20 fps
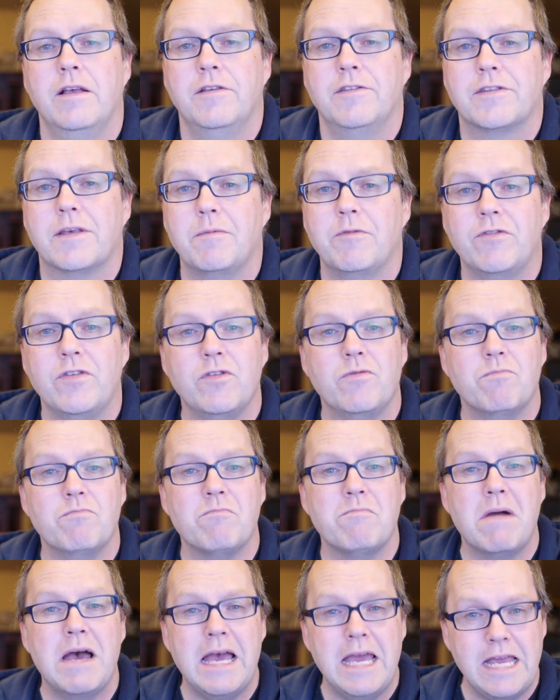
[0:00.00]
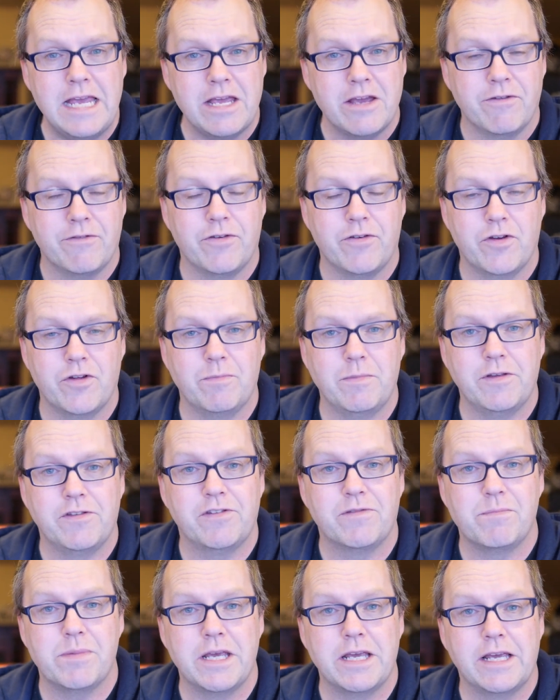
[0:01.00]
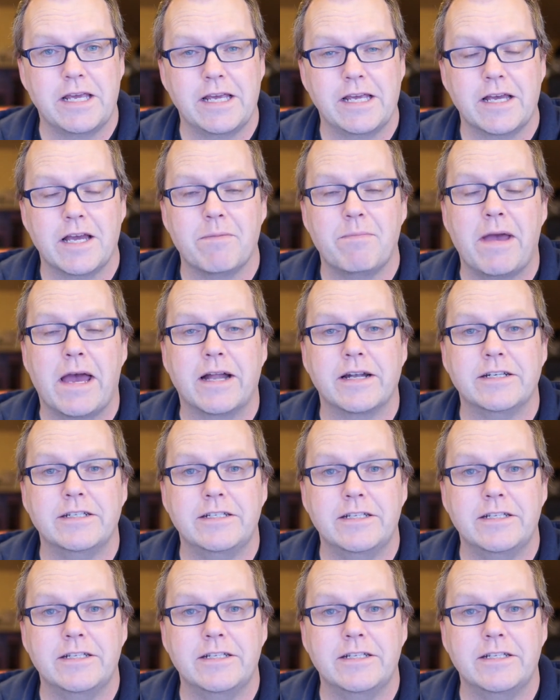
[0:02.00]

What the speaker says: Some of you may have heard me speaking about